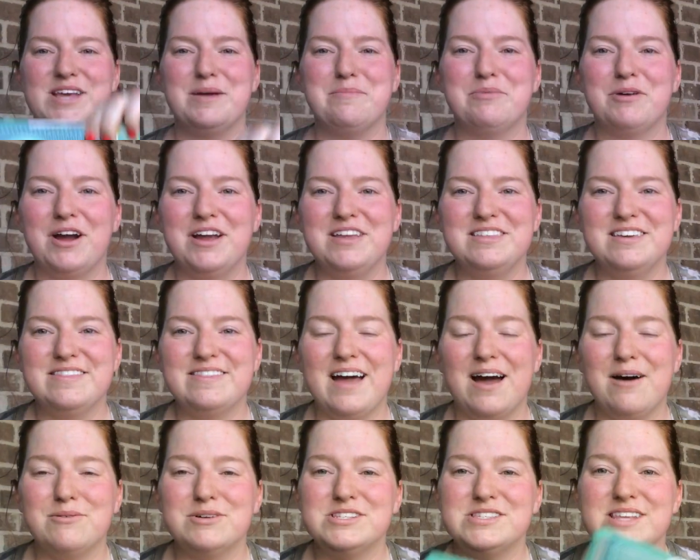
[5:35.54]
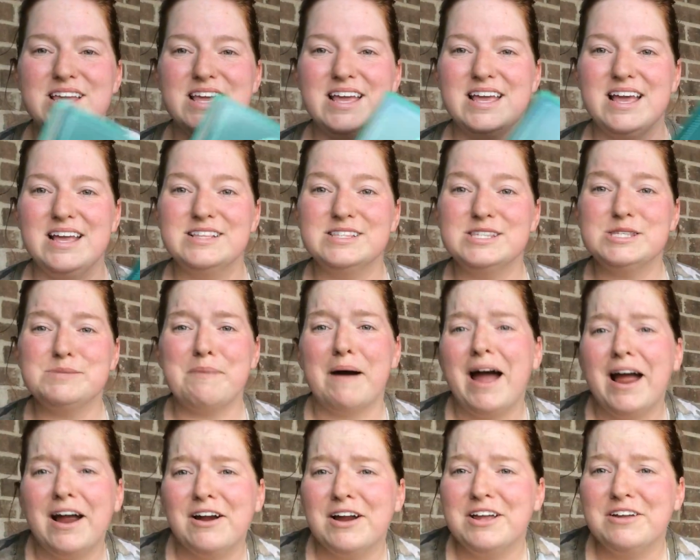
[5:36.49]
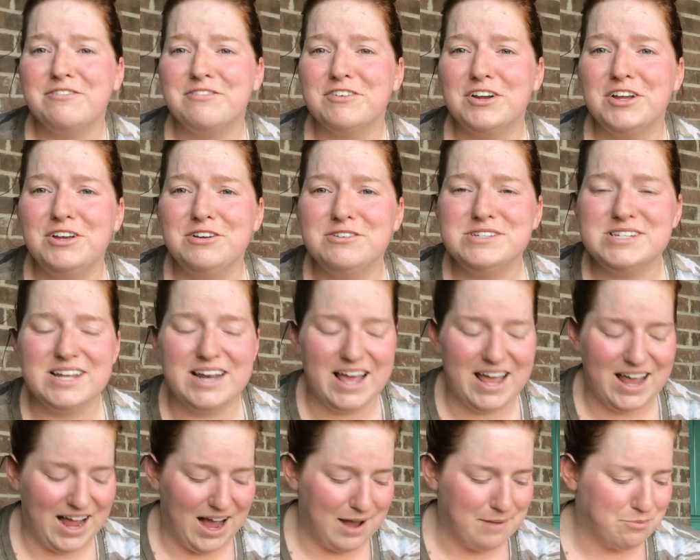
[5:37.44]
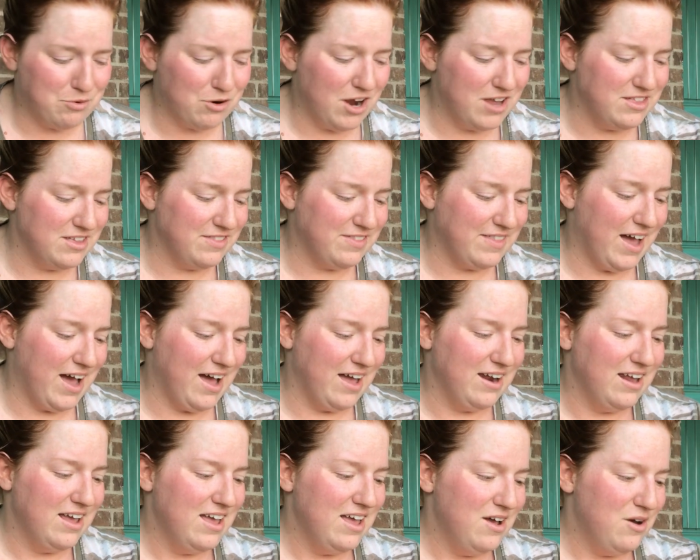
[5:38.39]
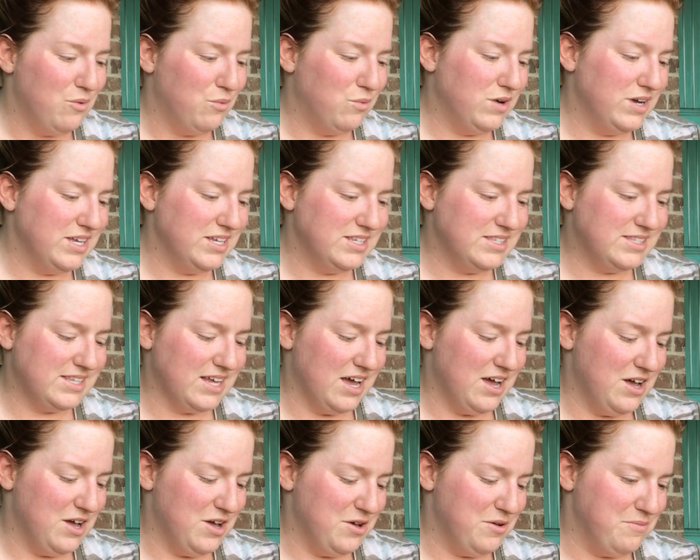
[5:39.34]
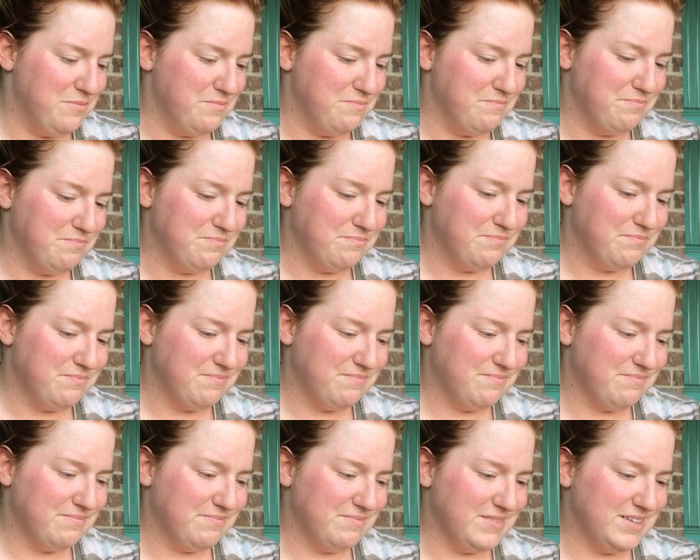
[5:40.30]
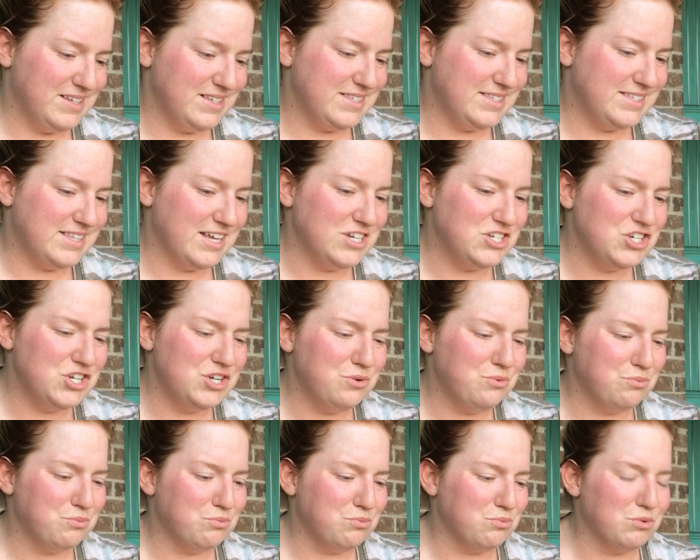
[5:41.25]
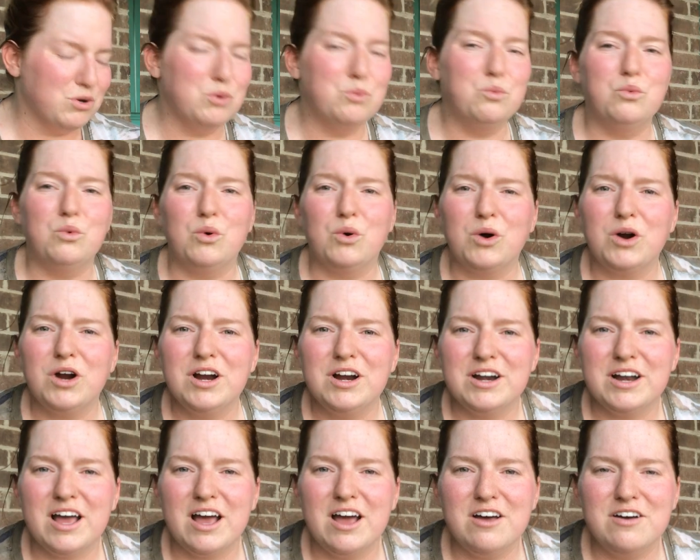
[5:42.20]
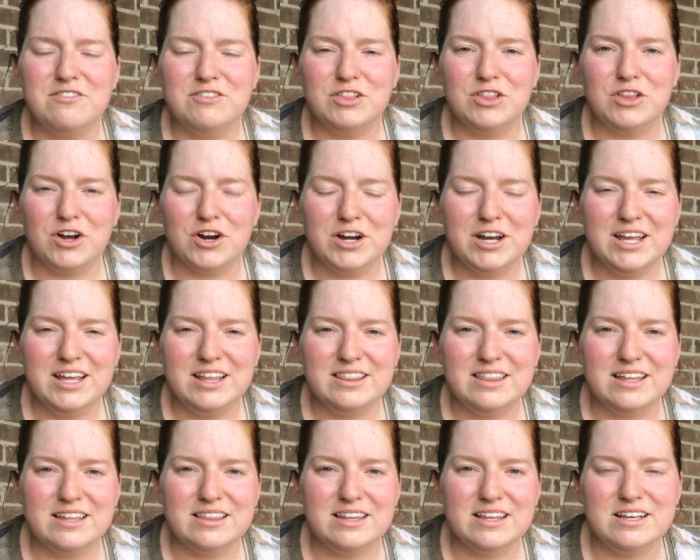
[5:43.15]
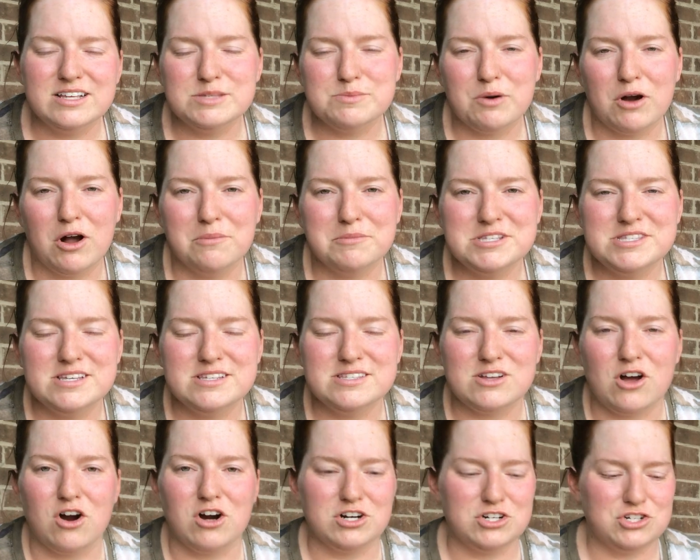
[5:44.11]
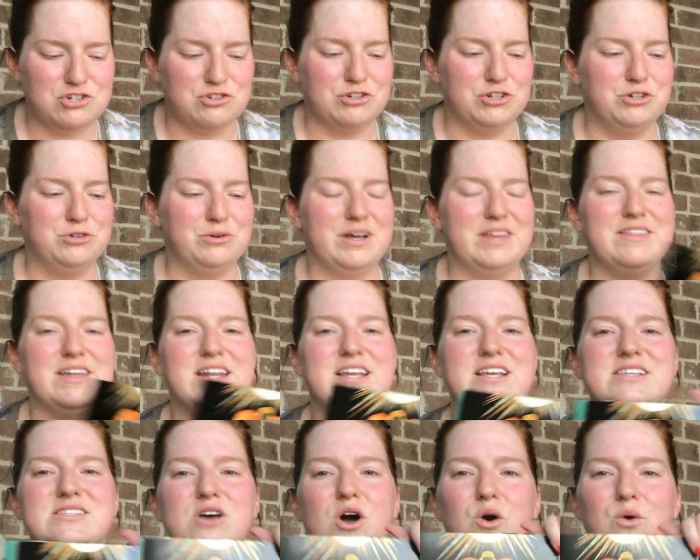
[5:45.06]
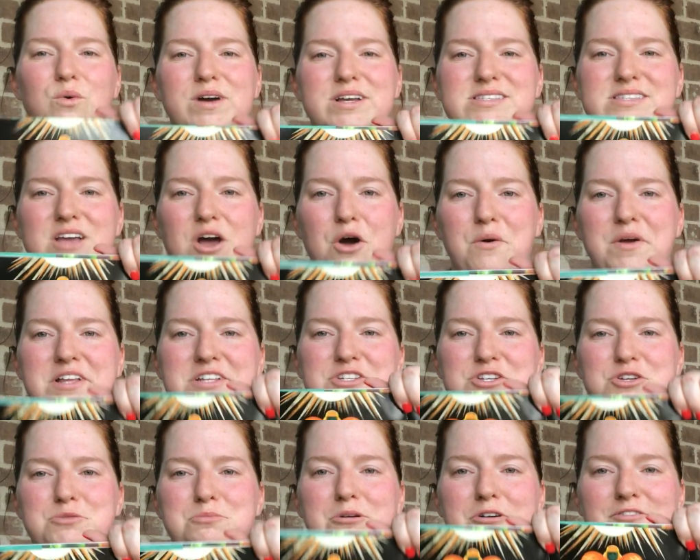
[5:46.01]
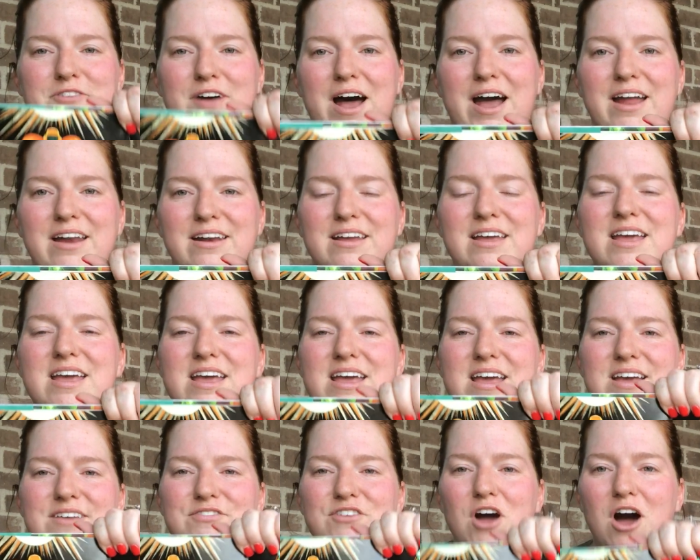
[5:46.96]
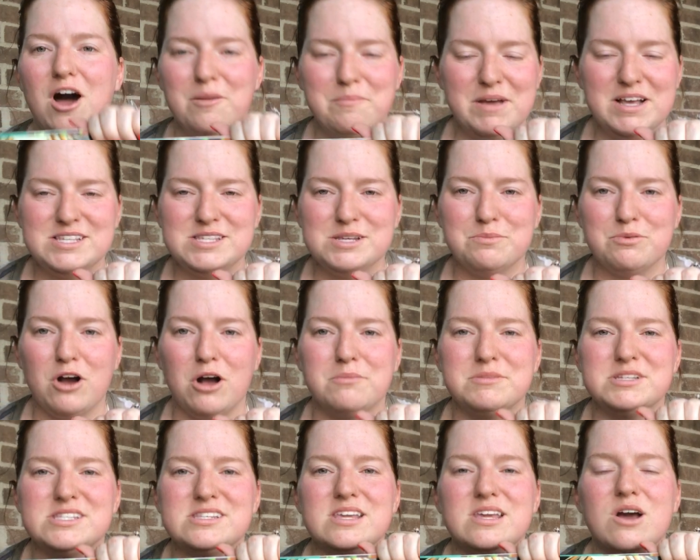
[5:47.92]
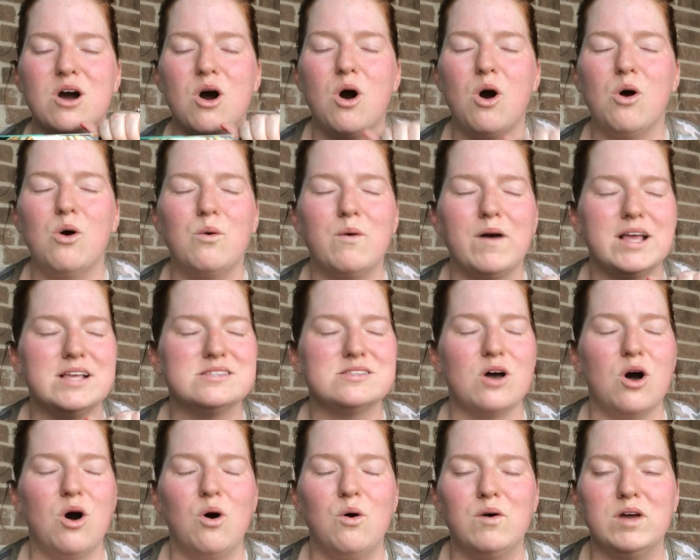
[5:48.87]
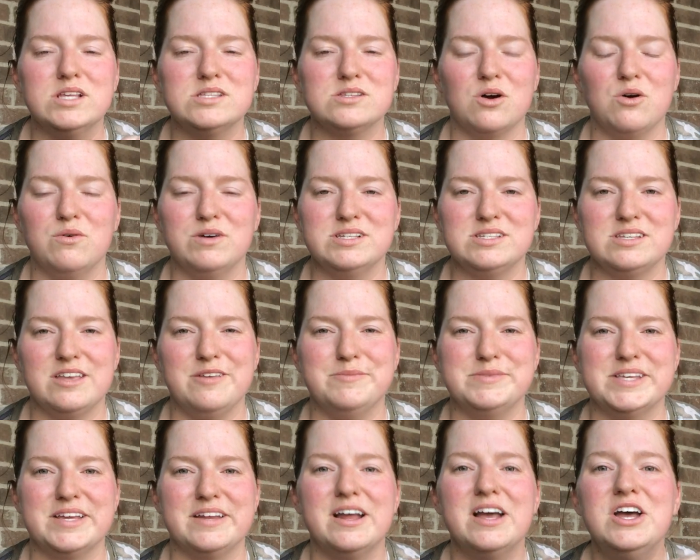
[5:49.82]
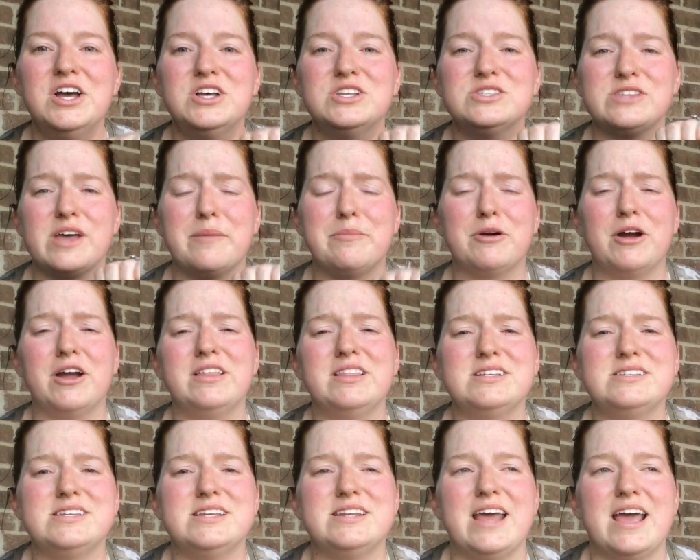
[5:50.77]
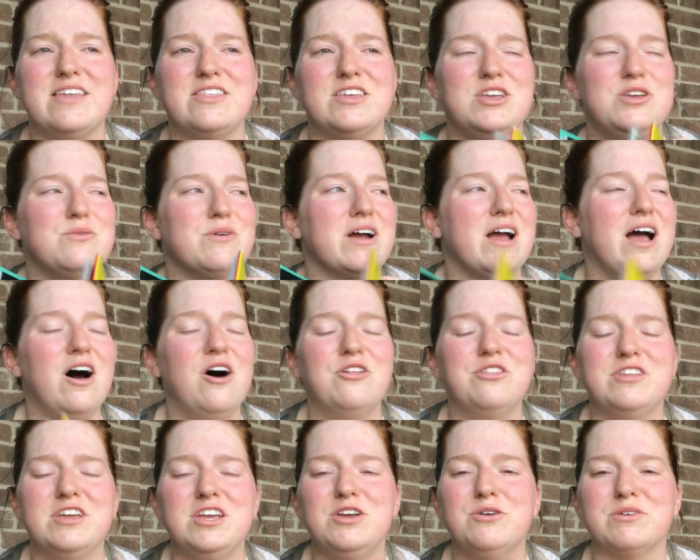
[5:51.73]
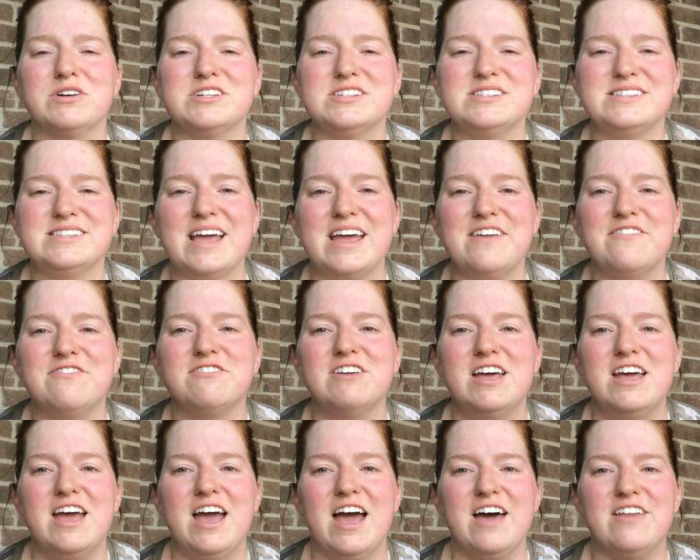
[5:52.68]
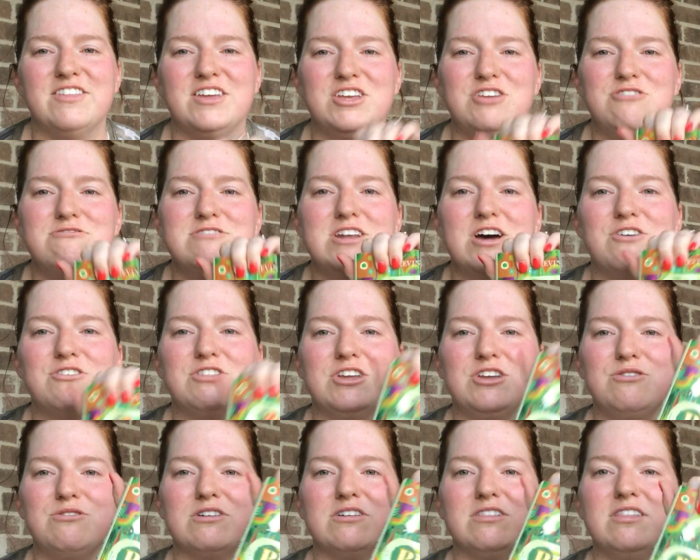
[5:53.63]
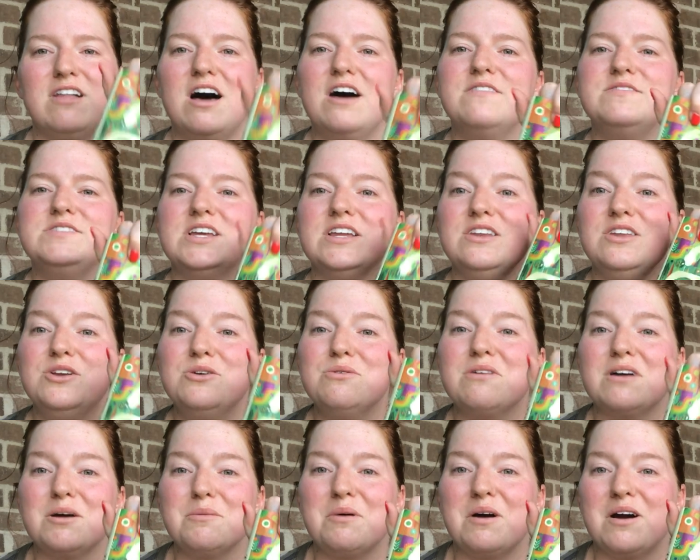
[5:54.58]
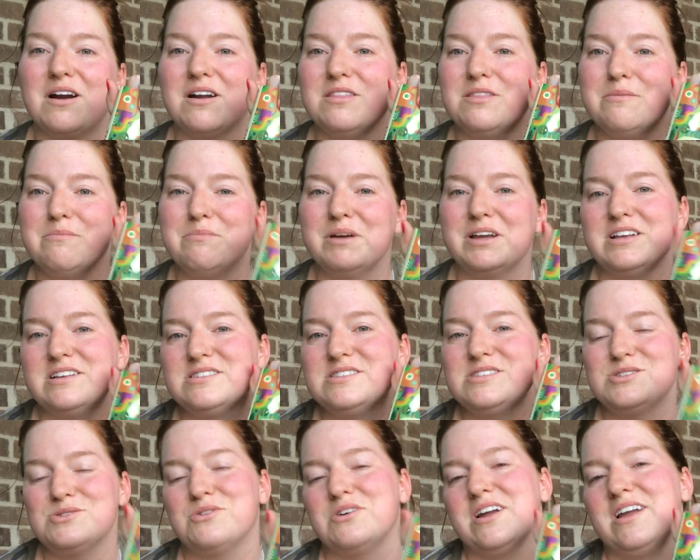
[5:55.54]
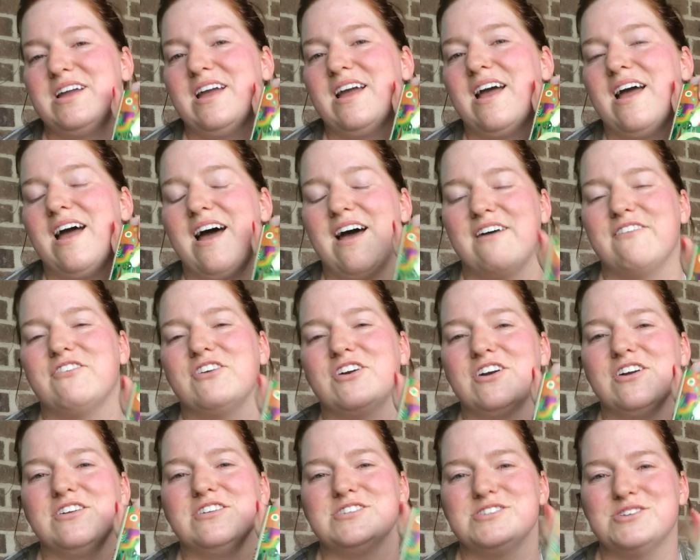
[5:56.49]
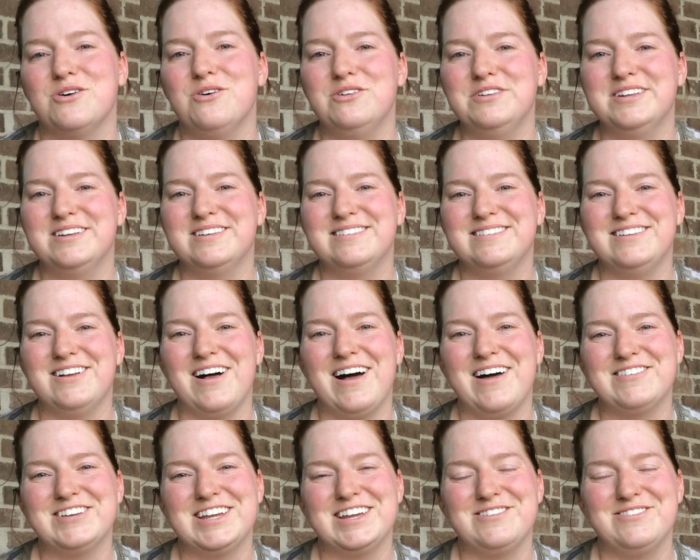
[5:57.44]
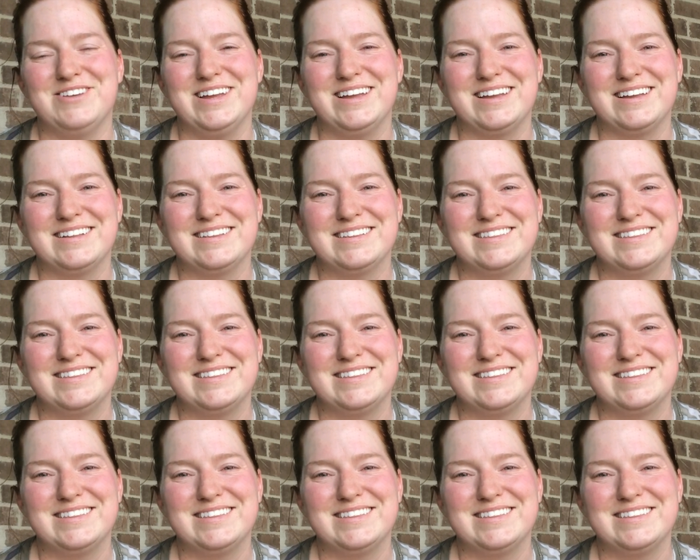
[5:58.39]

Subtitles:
So I pray that that was inspiring for you today. I pray that that was such a reward of learning that his promises are true and that he's always going to provide. If God makes a promise, he always, always, always keeps it. So I pray that today that you are healthy, you are safe, and that you know that you are loved and you are a part of the biggest story ever told. Y'all have a good week.